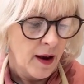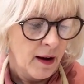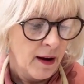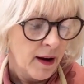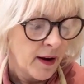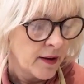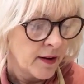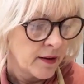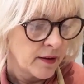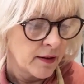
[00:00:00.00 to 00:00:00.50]

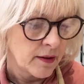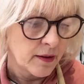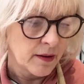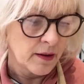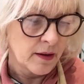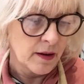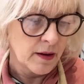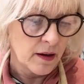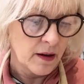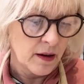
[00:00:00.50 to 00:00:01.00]
And,
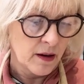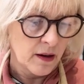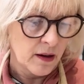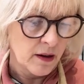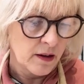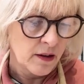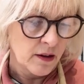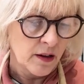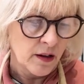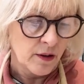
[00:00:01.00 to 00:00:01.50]

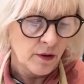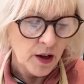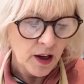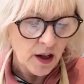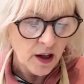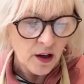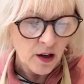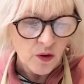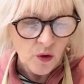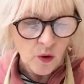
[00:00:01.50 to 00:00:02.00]
you know,
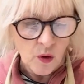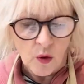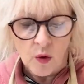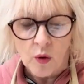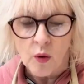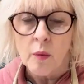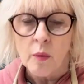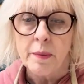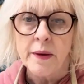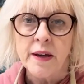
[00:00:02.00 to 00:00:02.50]
it can
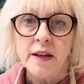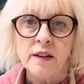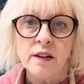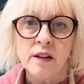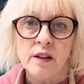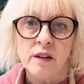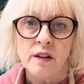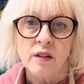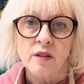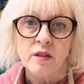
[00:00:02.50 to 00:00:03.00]
all be
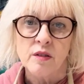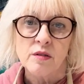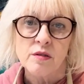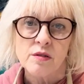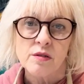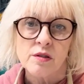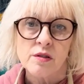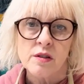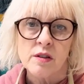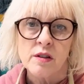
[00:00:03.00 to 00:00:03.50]

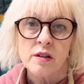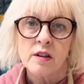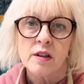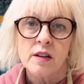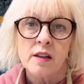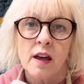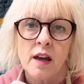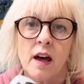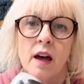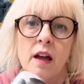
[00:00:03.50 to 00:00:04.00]
used. Look
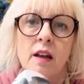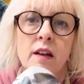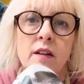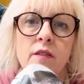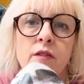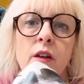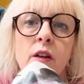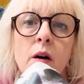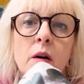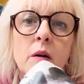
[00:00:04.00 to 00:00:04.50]
at that. I
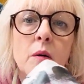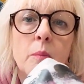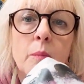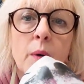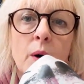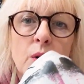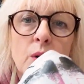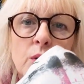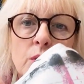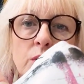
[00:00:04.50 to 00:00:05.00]
love that bowl